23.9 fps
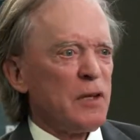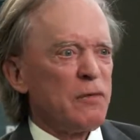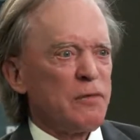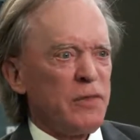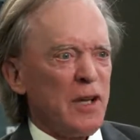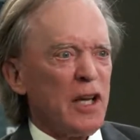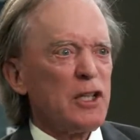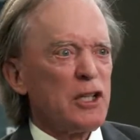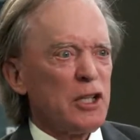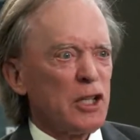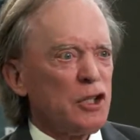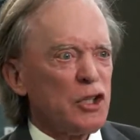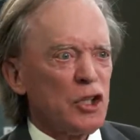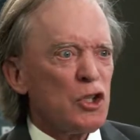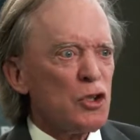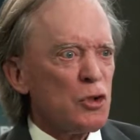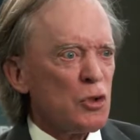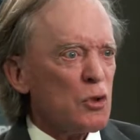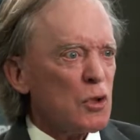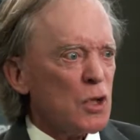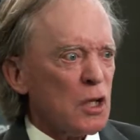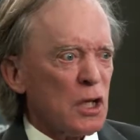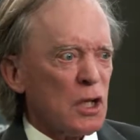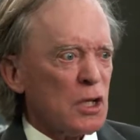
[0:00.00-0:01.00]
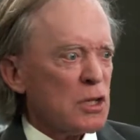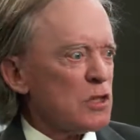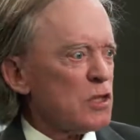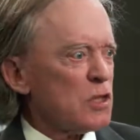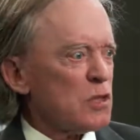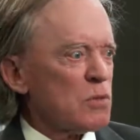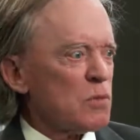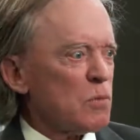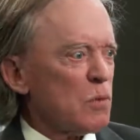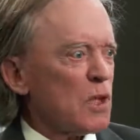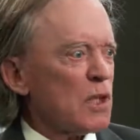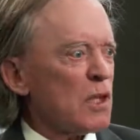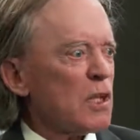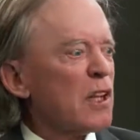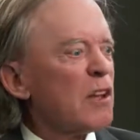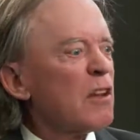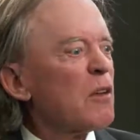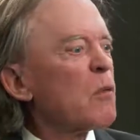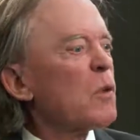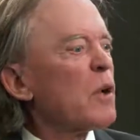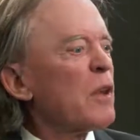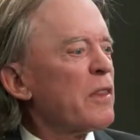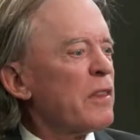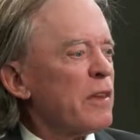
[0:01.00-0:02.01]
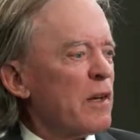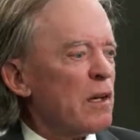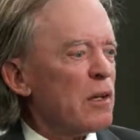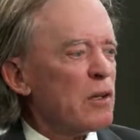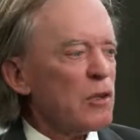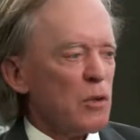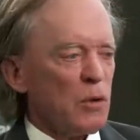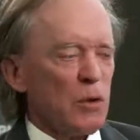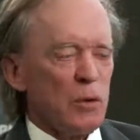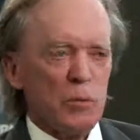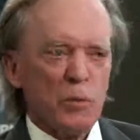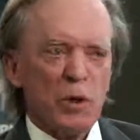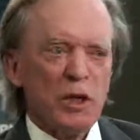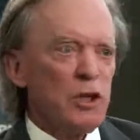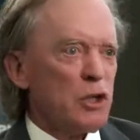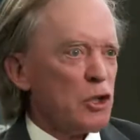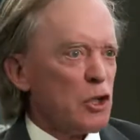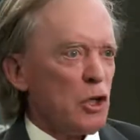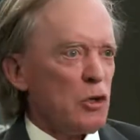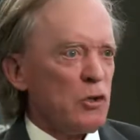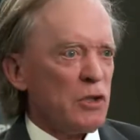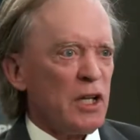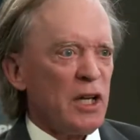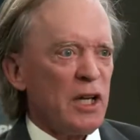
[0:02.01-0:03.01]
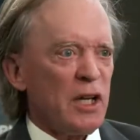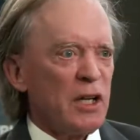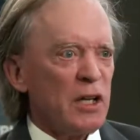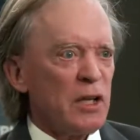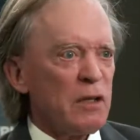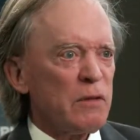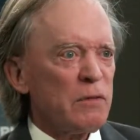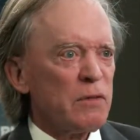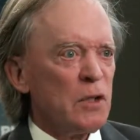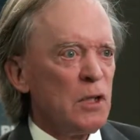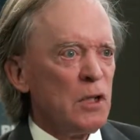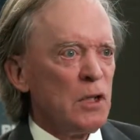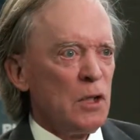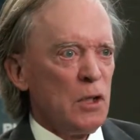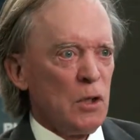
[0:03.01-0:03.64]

Fed can do just what they're doing. We can go negative.